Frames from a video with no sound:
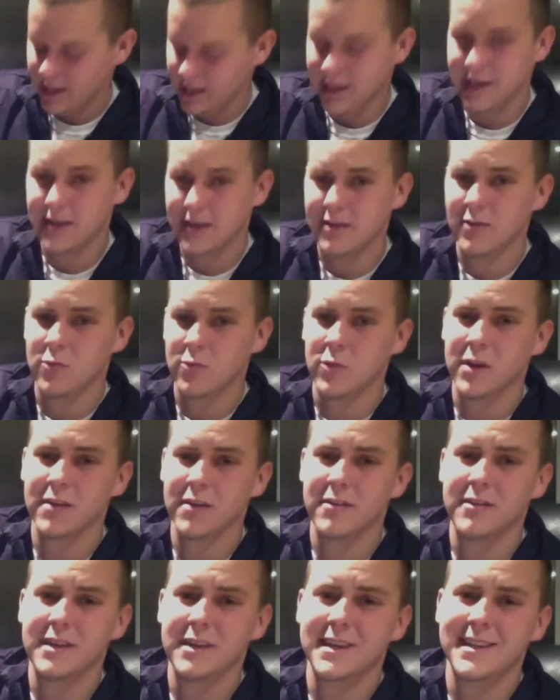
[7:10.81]
Ethan Willer
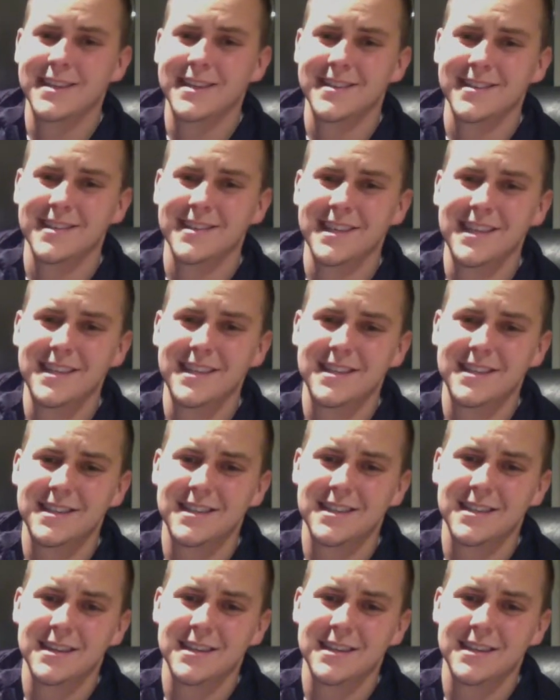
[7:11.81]
and his Elites.